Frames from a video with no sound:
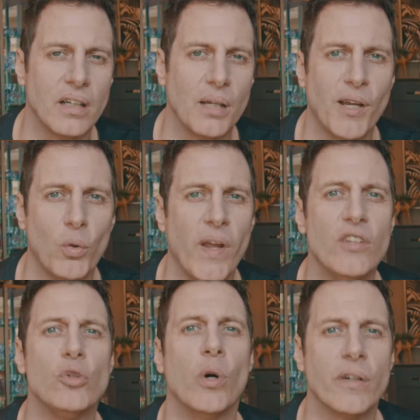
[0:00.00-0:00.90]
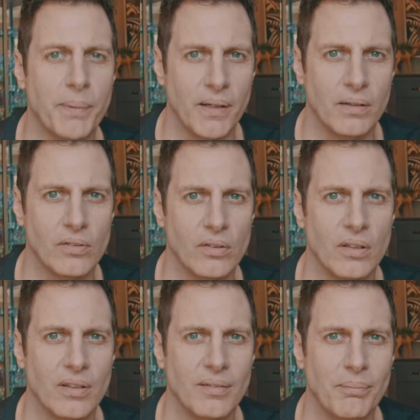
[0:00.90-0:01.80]
I might weigh 200 pounds,
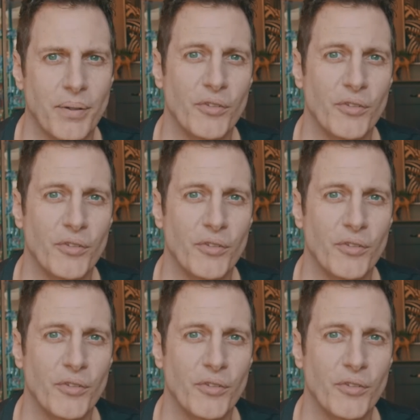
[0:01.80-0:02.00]
but